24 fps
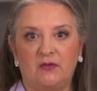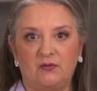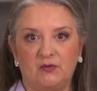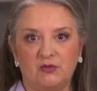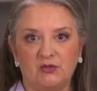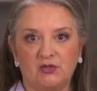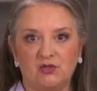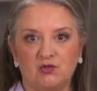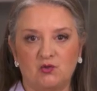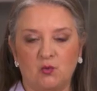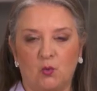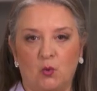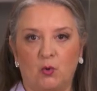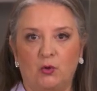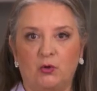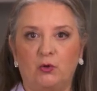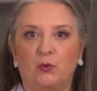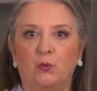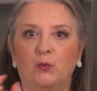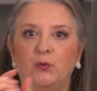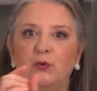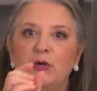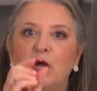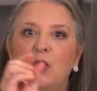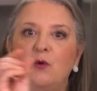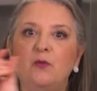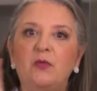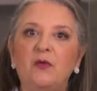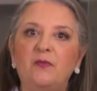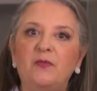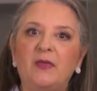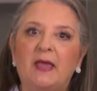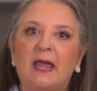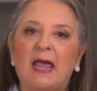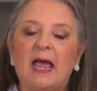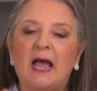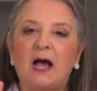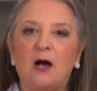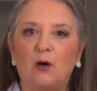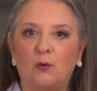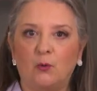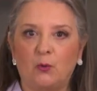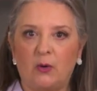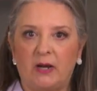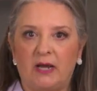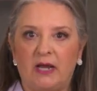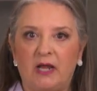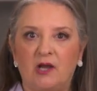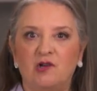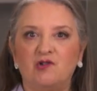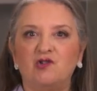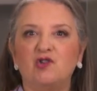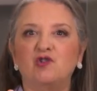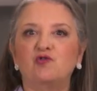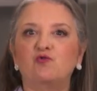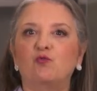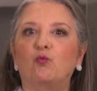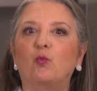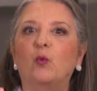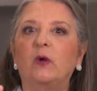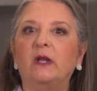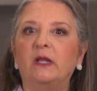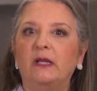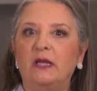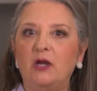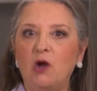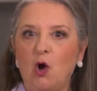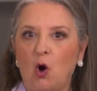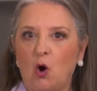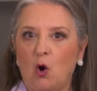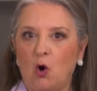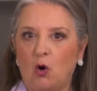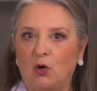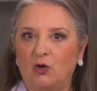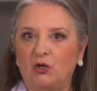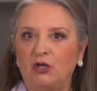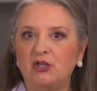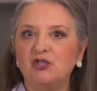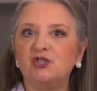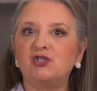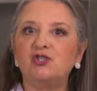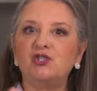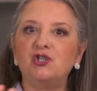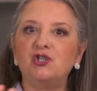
in the store, you'll know that the outer edge is really hard. It's